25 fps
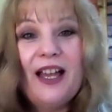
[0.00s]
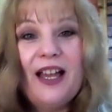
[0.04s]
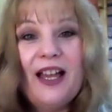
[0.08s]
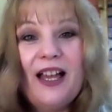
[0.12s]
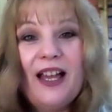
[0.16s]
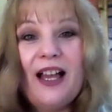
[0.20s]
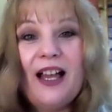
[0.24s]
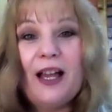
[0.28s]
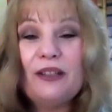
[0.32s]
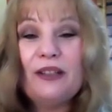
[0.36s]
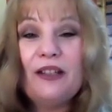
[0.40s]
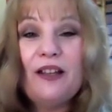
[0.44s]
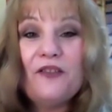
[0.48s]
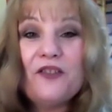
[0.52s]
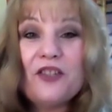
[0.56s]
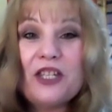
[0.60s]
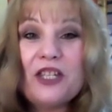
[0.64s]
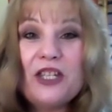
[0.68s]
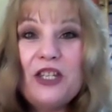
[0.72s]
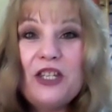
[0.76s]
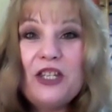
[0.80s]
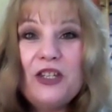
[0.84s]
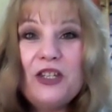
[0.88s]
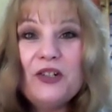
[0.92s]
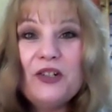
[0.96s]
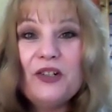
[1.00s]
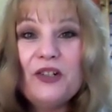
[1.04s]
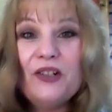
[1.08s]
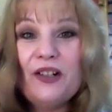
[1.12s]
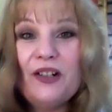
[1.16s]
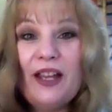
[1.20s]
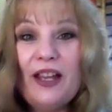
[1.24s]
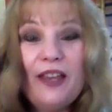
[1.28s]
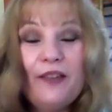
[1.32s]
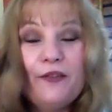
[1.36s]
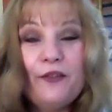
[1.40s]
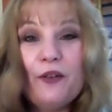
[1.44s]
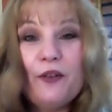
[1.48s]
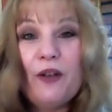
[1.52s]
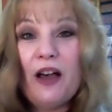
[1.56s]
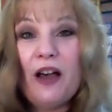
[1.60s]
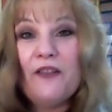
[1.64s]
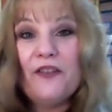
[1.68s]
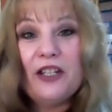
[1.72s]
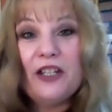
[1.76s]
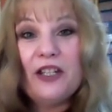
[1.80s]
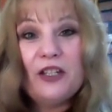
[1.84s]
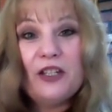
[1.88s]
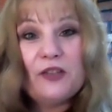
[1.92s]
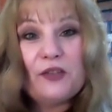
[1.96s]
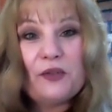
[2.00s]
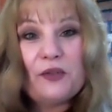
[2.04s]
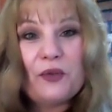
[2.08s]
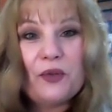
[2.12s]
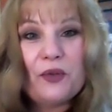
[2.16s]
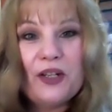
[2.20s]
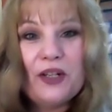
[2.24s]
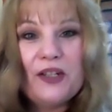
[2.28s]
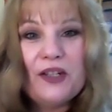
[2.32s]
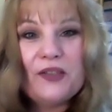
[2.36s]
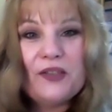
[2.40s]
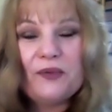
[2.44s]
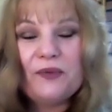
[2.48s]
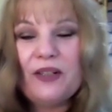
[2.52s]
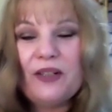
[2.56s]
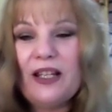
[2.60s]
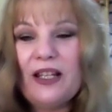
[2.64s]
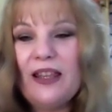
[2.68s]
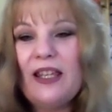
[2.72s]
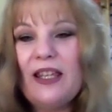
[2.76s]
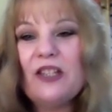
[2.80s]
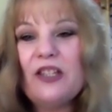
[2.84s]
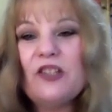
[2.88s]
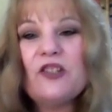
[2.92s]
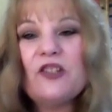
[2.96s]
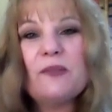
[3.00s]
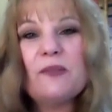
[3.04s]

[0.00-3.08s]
I would love to hear if you have any stories or anything.